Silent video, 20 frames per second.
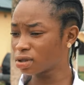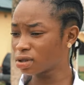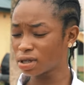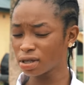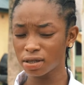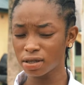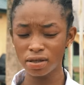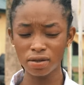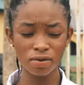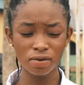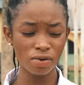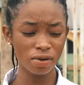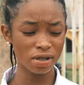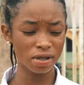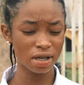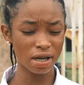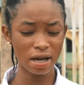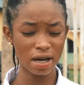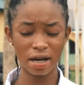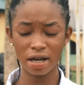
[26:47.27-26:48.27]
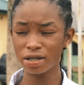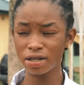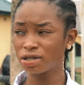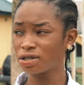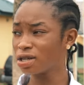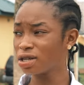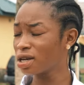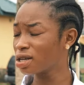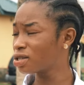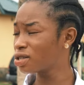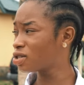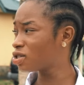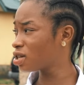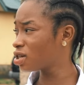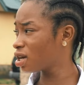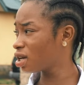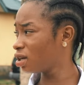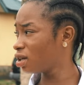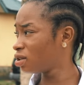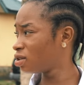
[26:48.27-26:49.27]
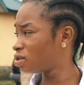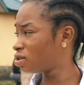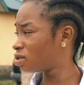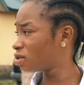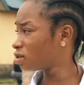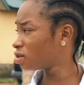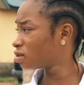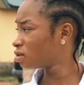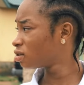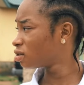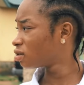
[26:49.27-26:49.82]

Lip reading: This is not her. She has changed.